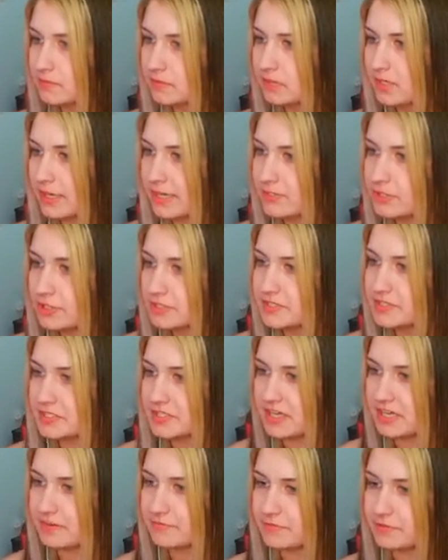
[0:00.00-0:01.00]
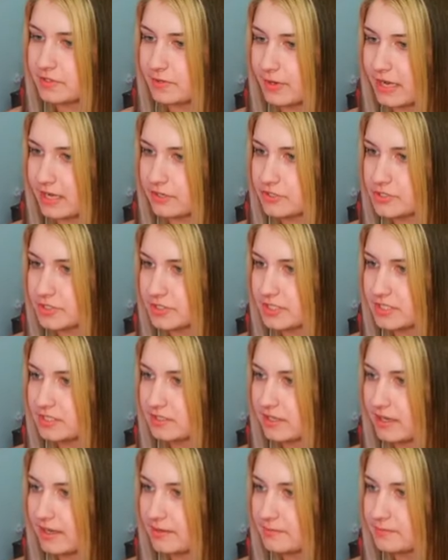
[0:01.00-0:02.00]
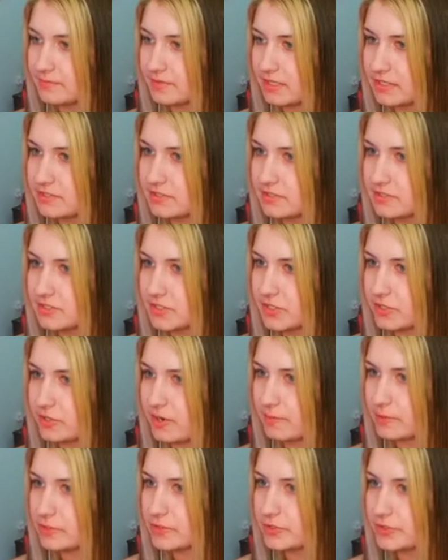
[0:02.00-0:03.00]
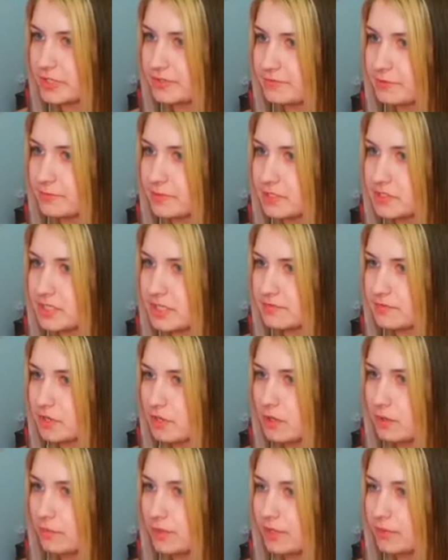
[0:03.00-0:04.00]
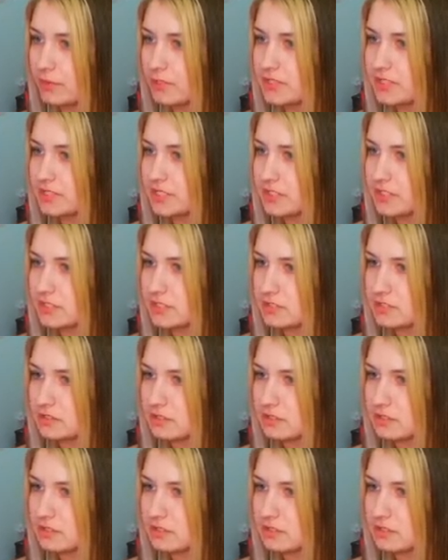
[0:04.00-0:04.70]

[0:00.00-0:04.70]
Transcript: I should save though, actually. I'm- this is a good opportunity for me to save. Wait, what is this?